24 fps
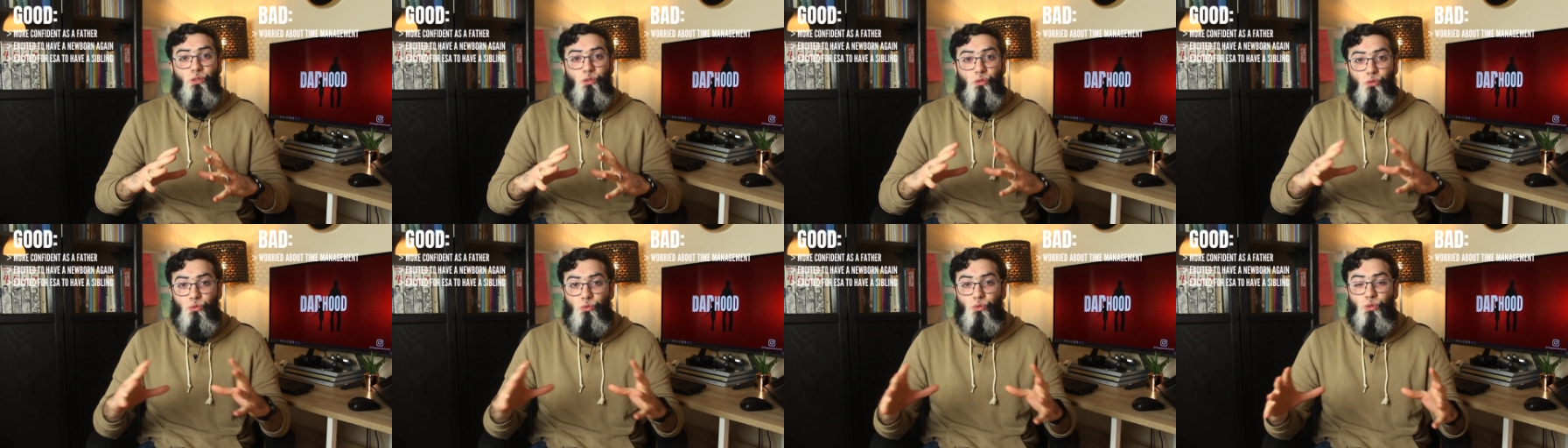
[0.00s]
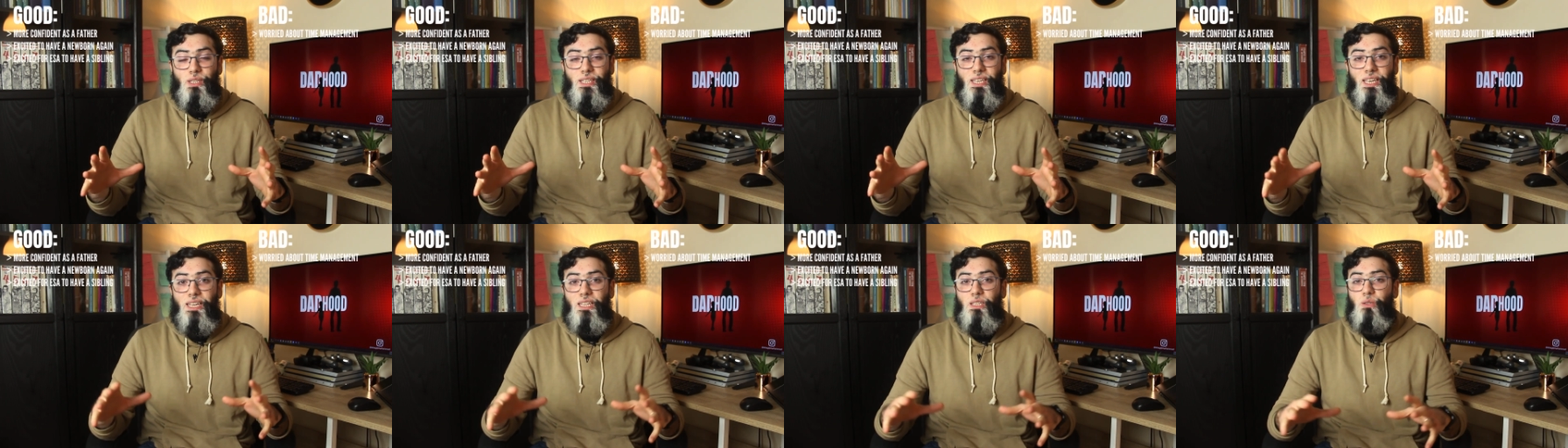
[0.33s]
2
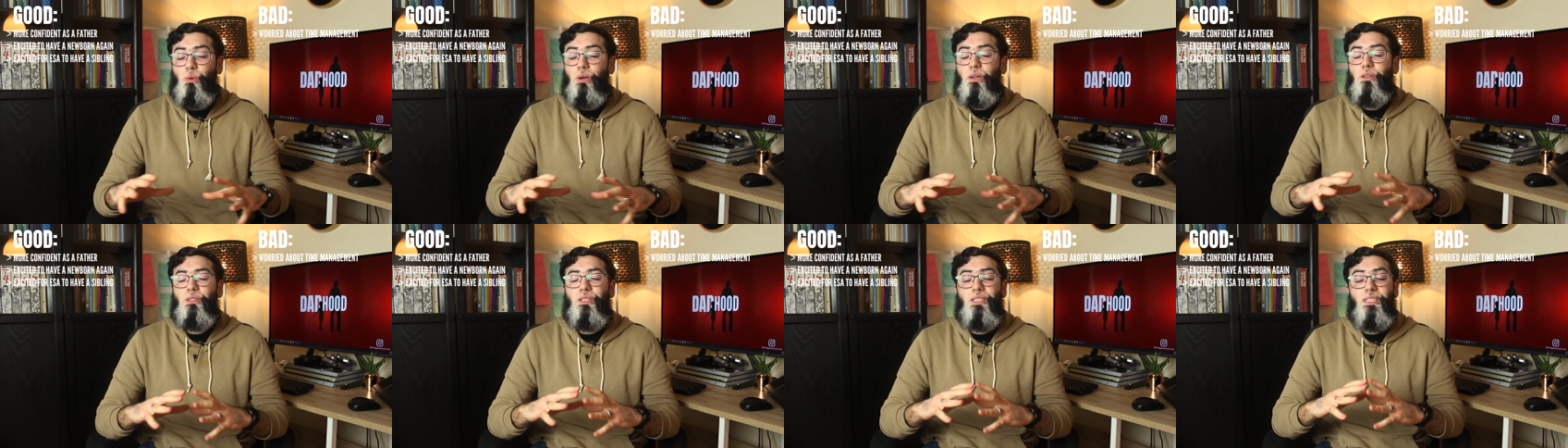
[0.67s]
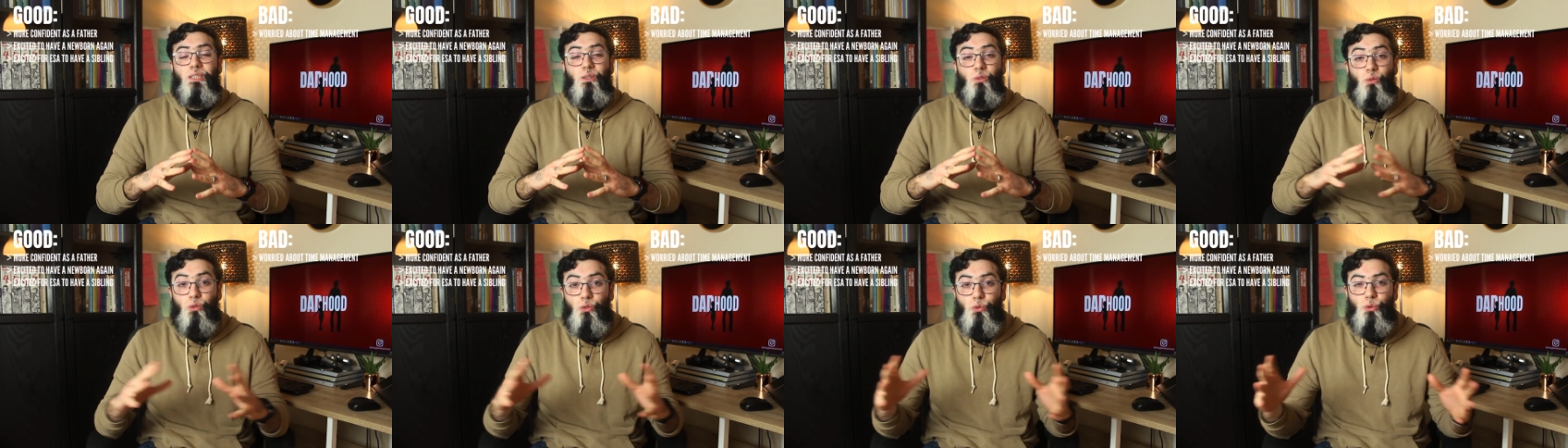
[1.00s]
kids while
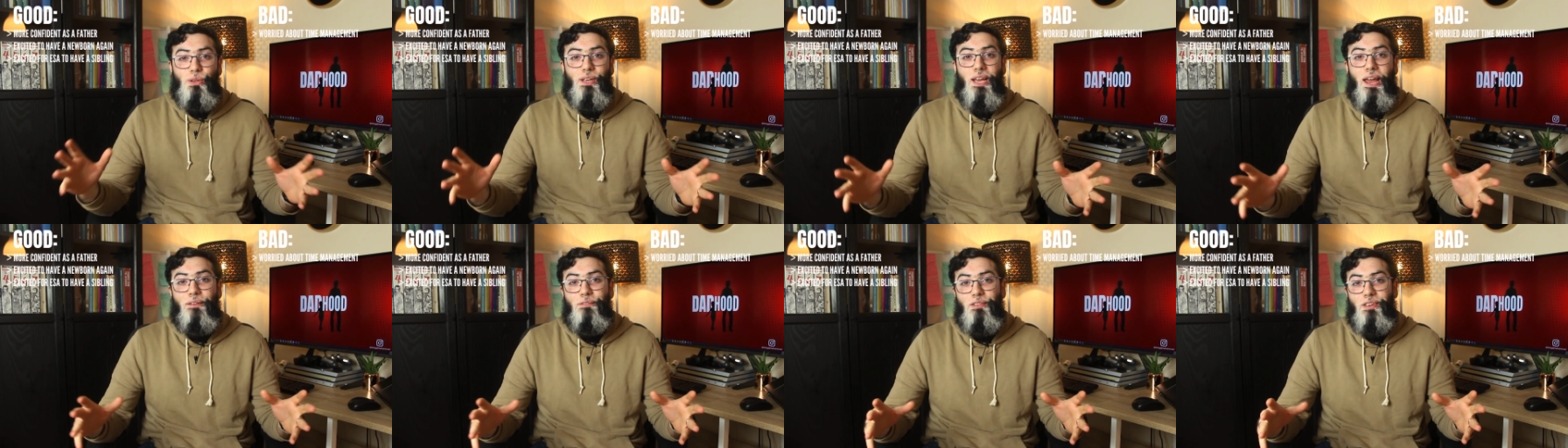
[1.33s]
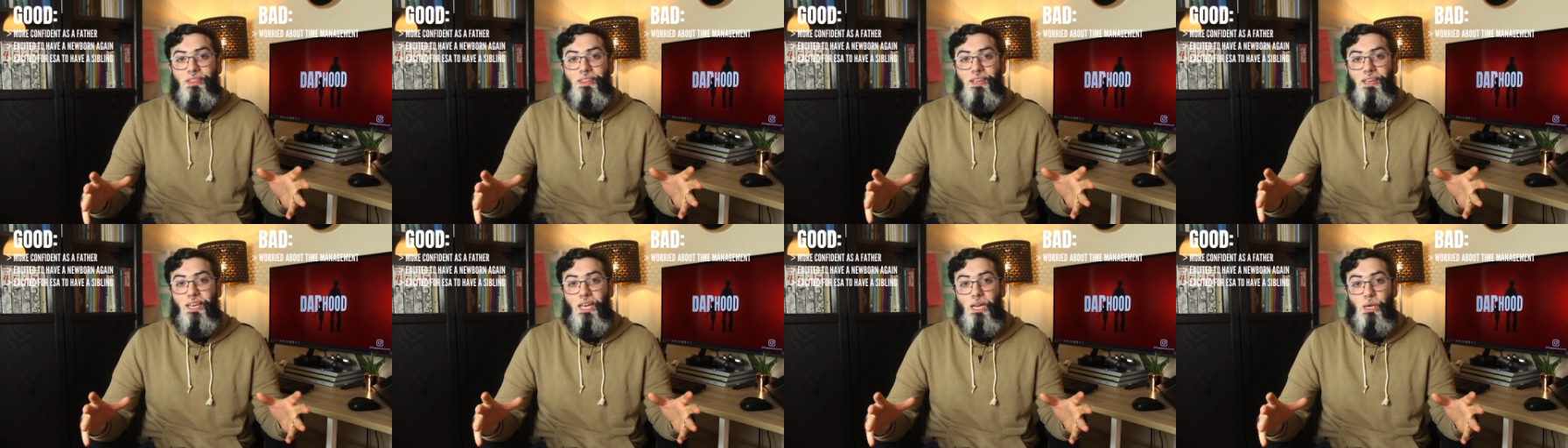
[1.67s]
still doing
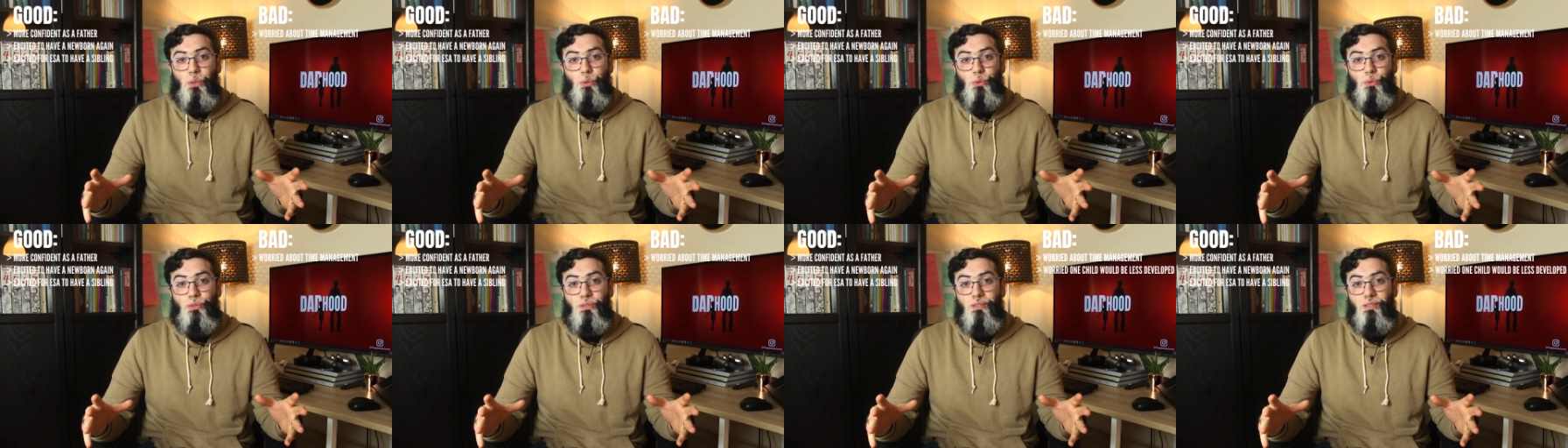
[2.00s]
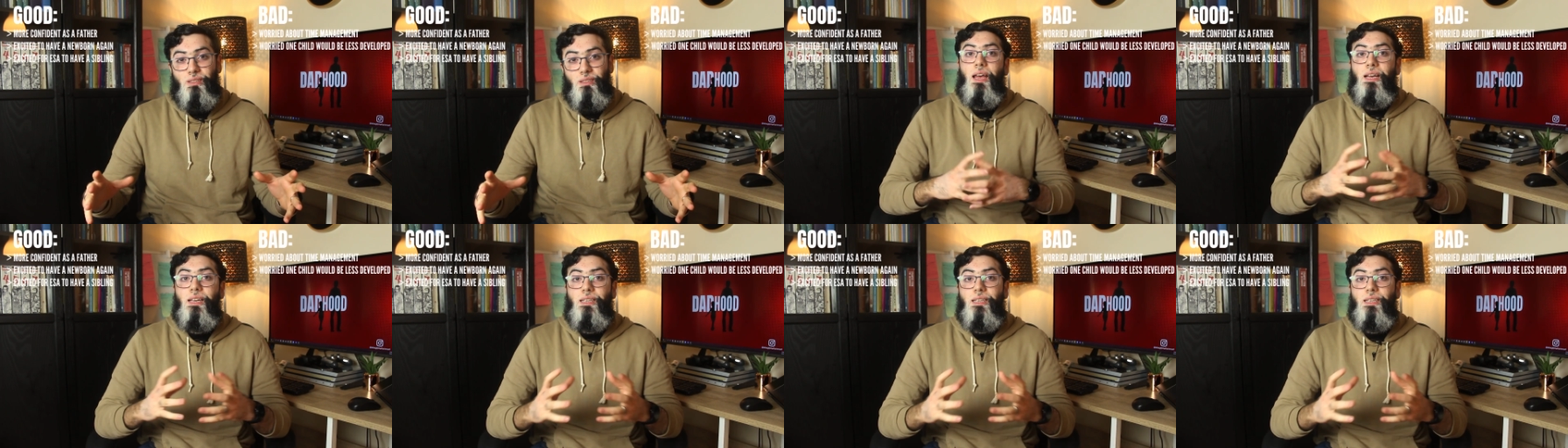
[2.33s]
everything else.